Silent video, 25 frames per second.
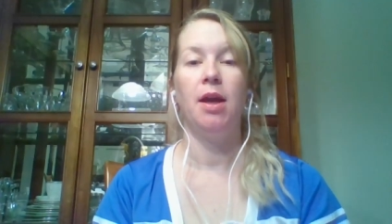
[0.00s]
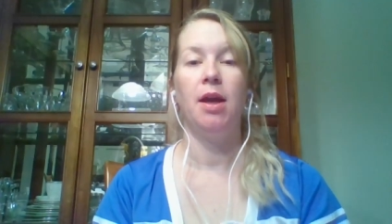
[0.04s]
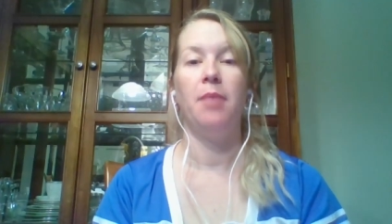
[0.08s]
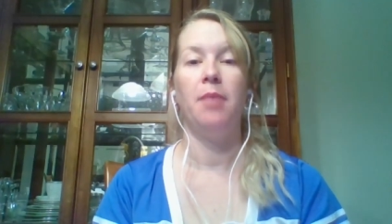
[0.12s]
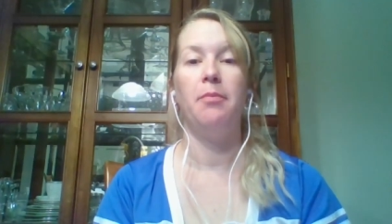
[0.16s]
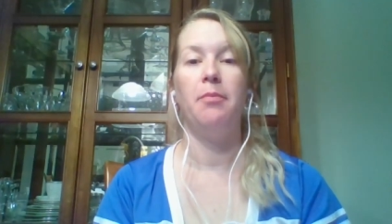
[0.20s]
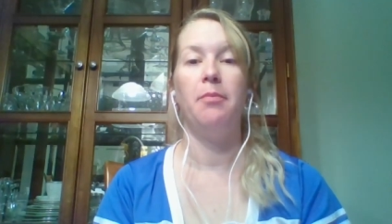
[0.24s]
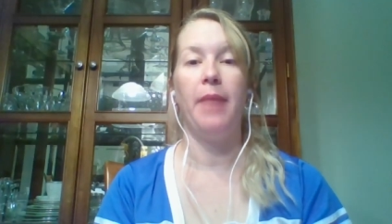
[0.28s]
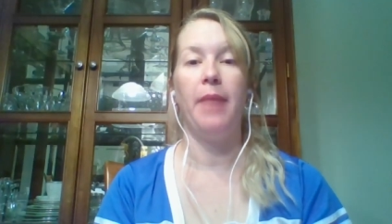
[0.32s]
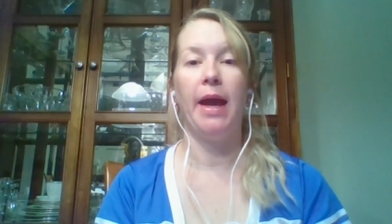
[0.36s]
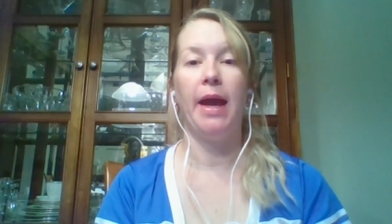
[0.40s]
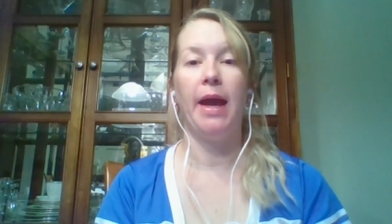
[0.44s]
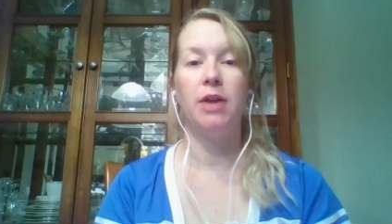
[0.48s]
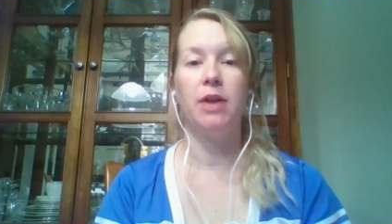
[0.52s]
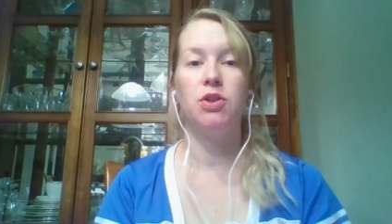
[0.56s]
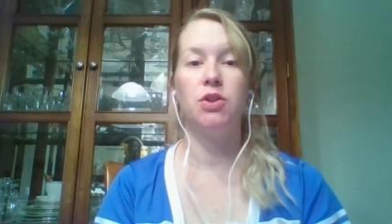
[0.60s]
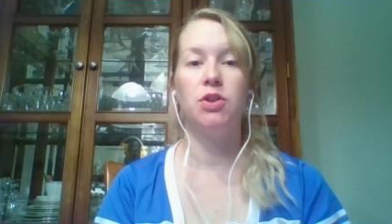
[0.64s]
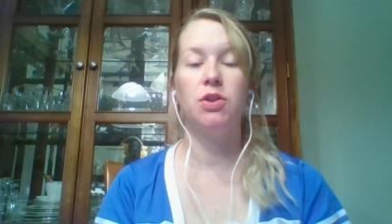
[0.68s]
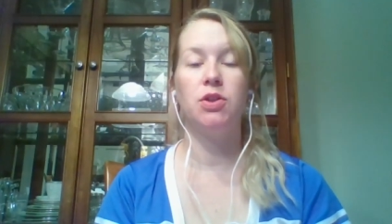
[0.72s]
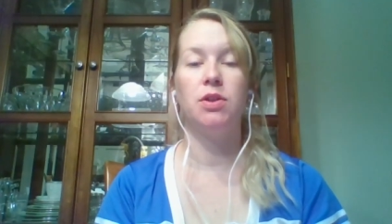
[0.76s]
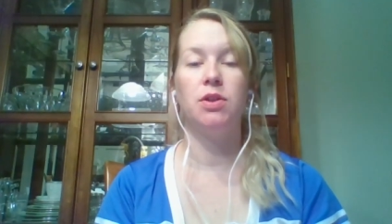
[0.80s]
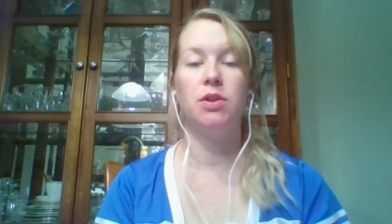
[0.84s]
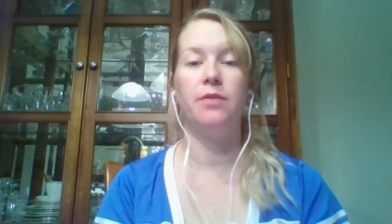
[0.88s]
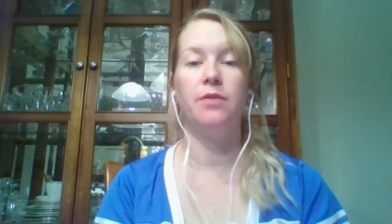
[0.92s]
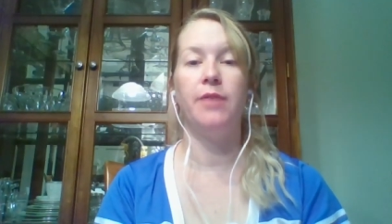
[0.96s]

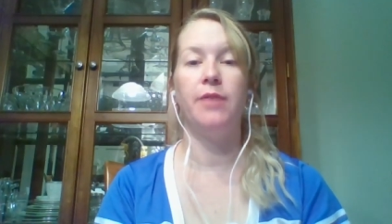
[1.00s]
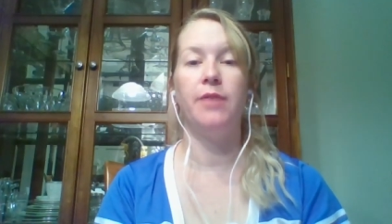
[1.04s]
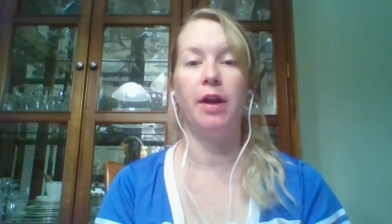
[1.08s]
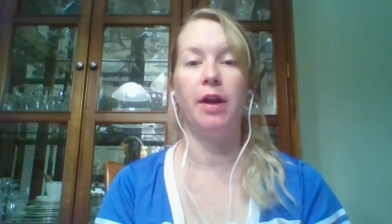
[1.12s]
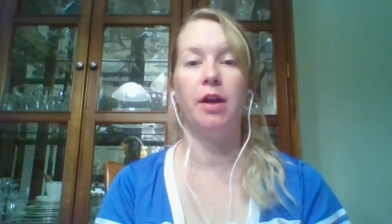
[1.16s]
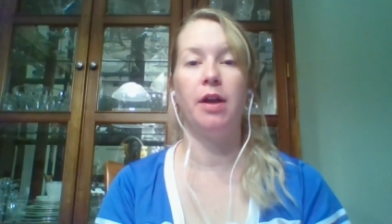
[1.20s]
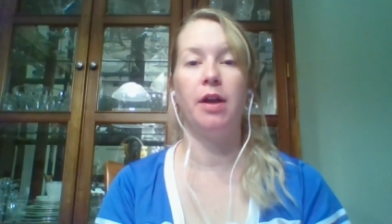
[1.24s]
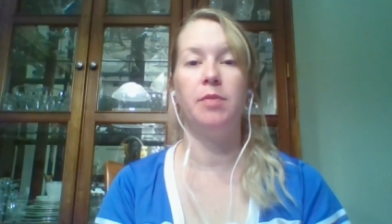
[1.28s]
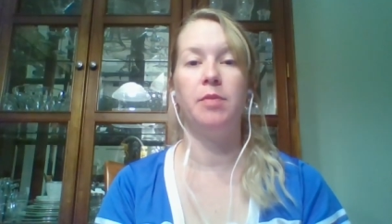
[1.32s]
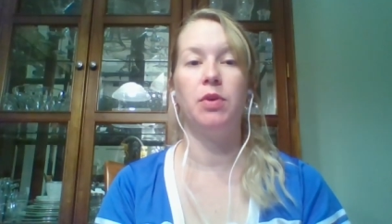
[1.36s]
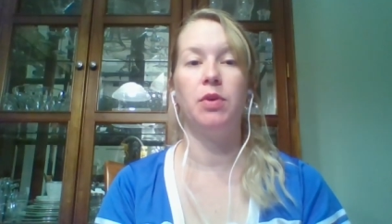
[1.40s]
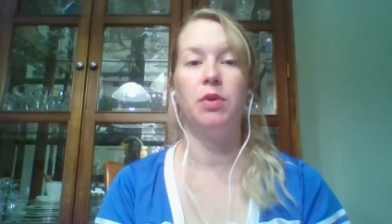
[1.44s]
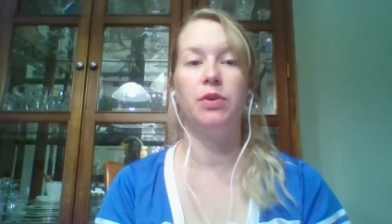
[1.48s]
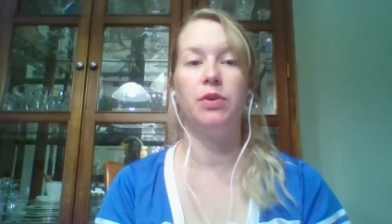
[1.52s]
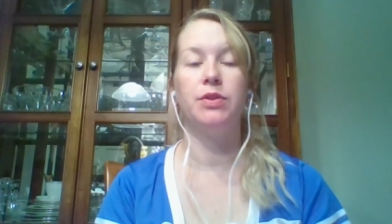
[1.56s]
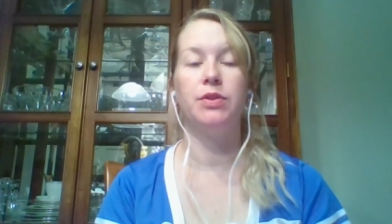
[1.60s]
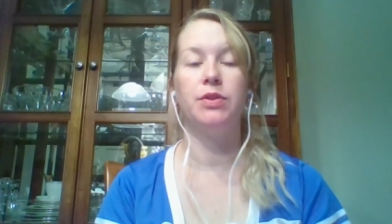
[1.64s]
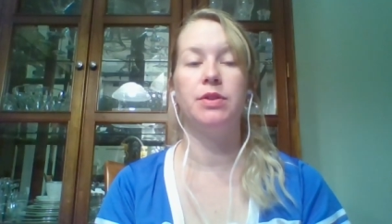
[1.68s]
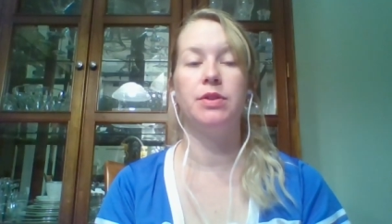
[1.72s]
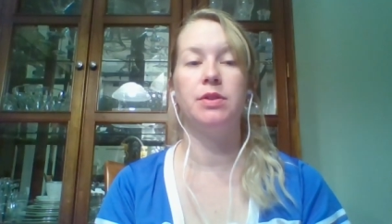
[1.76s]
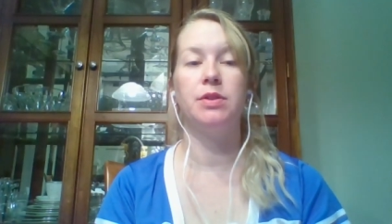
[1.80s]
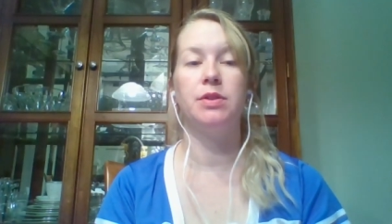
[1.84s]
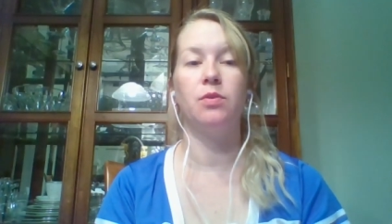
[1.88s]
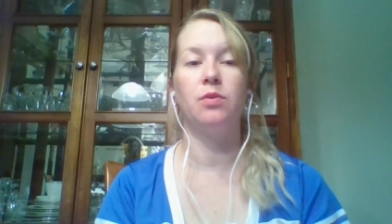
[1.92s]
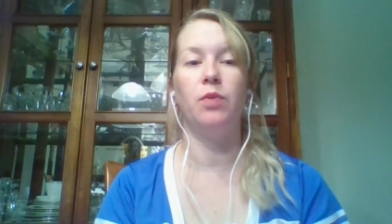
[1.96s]
match the
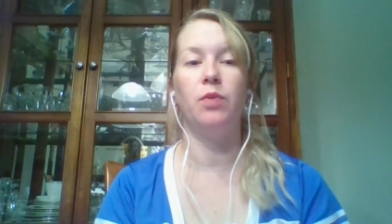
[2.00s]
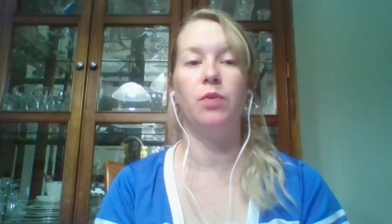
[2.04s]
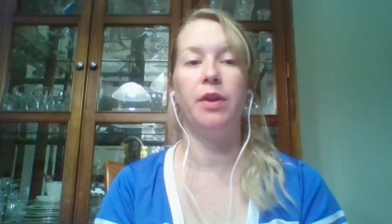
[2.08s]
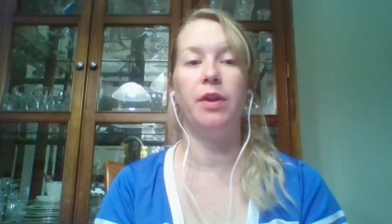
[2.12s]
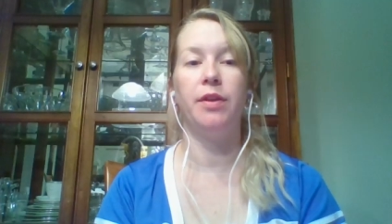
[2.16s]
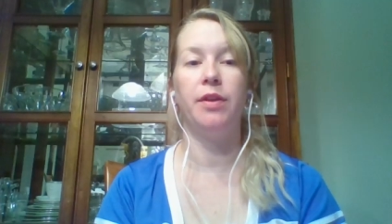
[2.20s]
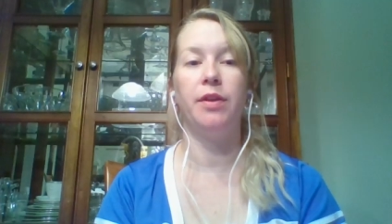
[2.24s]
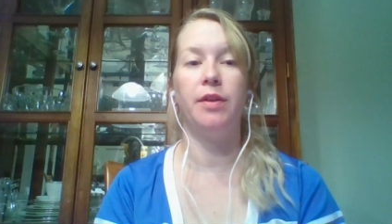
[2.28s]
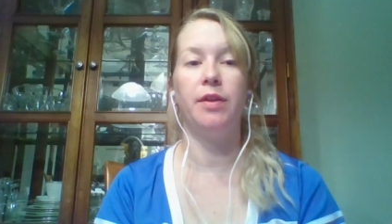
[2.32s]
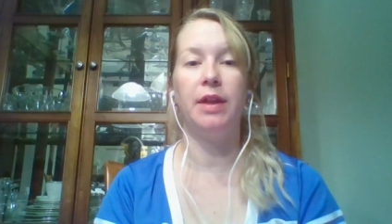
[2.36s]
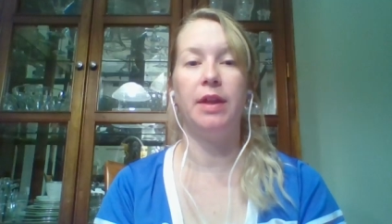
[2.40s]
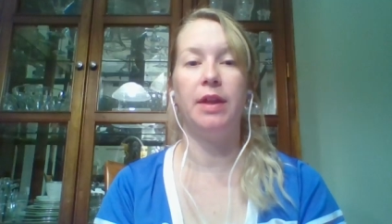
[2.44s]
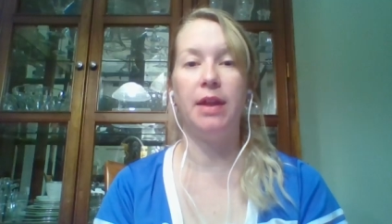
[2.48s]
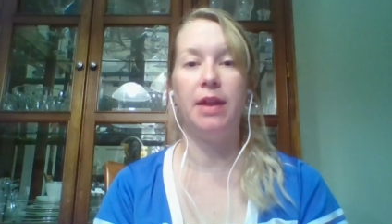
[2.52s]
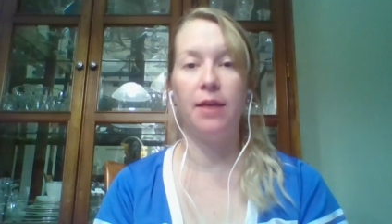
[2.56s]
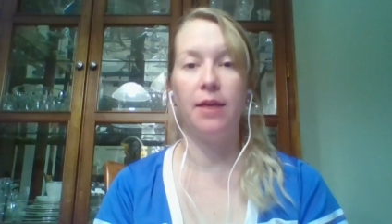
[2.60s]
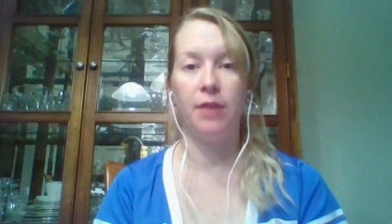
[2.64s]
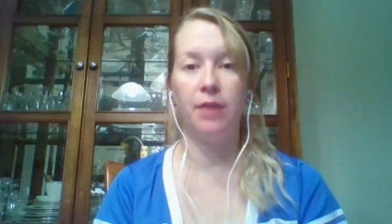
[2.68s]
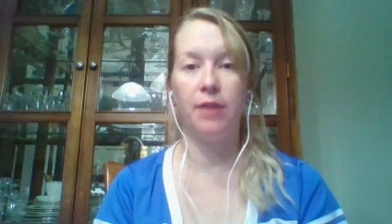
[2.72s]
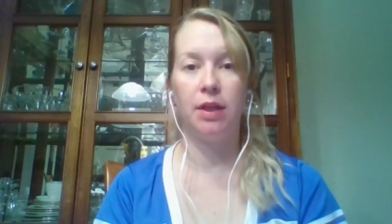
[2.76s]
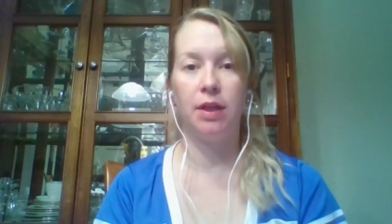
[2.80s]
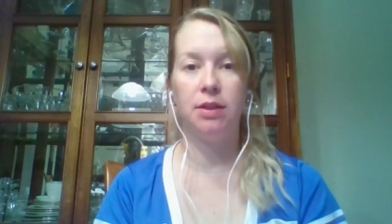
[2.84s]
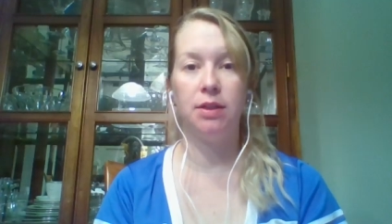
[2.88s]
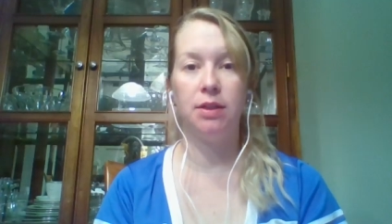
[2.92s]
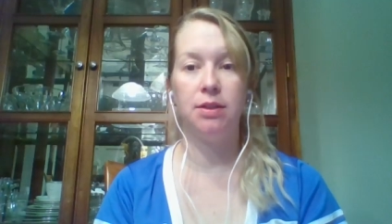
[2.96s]
variables with the
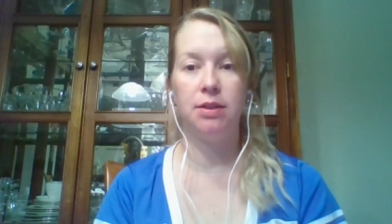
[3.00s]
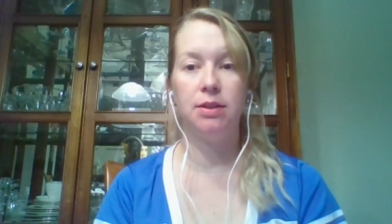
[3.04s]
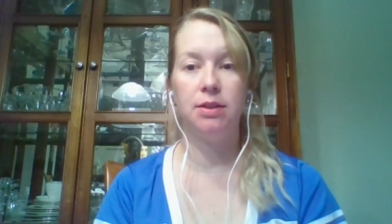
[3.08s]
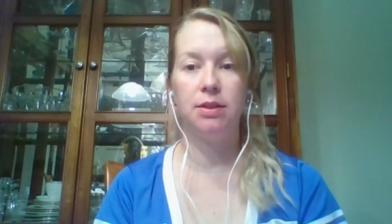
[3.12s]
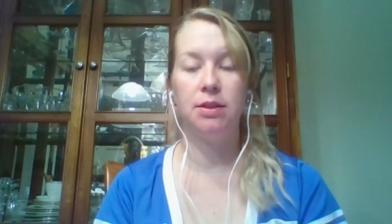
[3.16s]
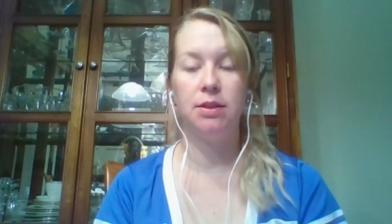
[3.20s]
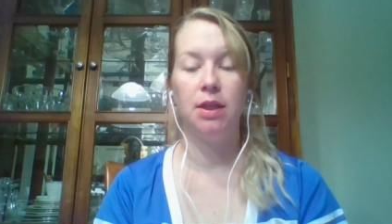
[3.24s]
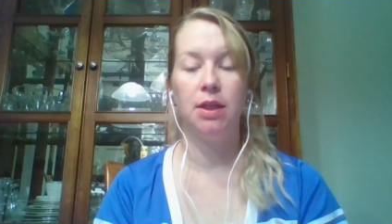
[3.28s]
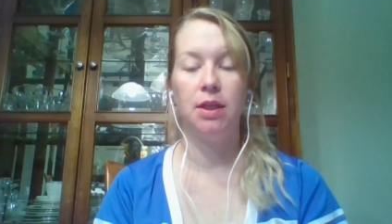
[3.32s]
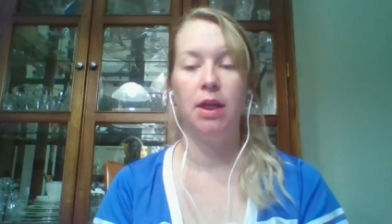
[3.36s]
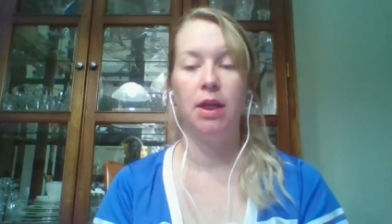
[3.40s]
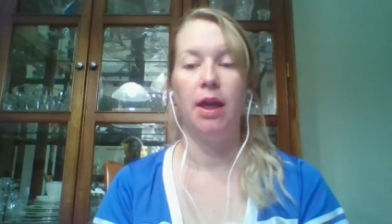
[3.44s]
givens